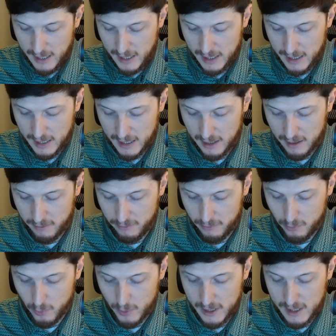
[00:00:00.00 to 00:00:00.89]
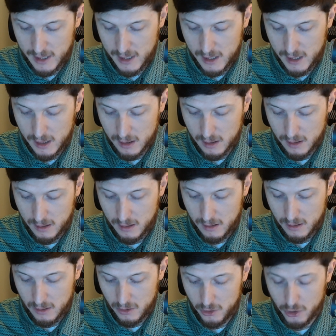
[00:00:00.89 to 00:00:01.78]
If we
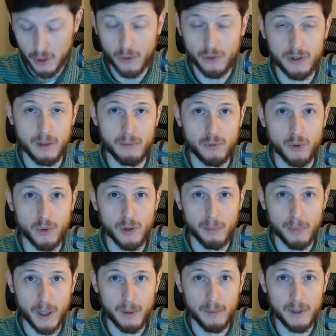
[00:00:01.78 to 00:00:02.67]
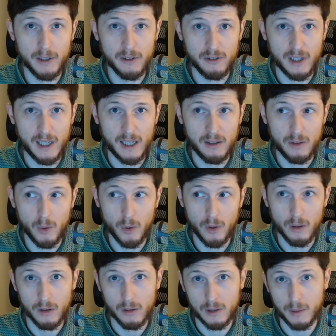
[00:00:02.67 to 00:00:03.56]
show some sort of permanent set
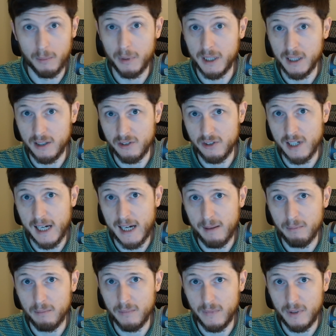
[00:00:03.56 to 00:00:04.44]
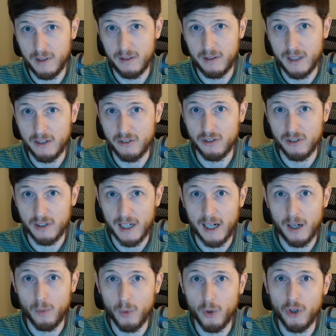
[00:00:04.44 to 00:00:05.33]
or completely snap, this is how
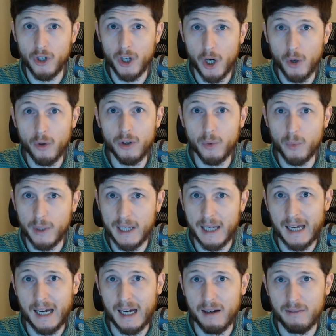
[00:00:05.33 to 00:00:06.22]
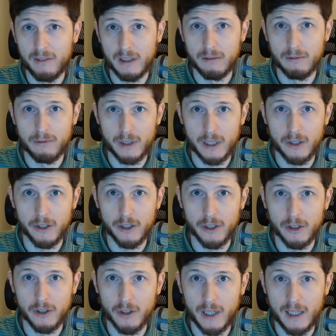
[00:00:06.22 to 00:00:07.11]
we'll know that we have inferior
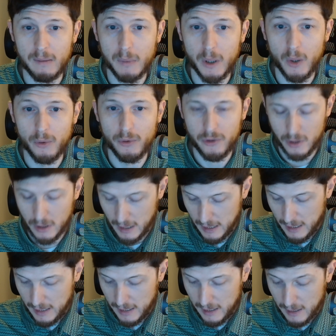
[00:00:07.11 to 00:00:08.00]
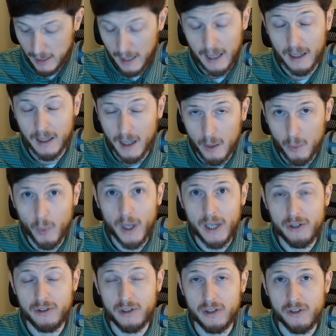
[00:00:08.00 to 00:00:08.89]
grade bolts. And I
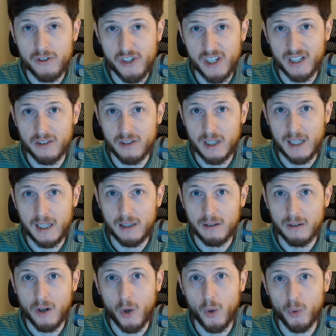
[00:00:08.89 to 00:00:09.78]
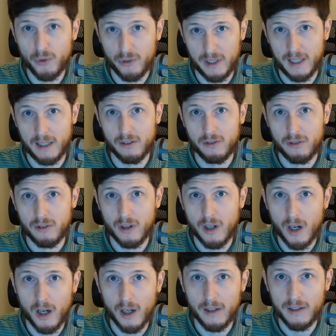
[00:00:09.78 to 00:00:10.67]
wasted 16 whole cents
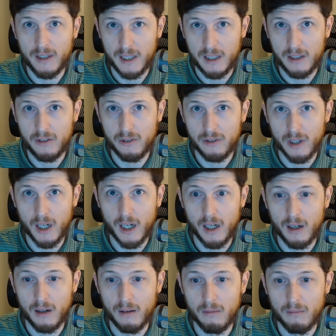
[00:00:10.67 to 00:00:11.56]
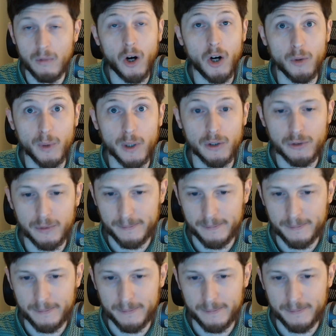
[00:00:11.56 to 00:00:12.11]
on these hardwares.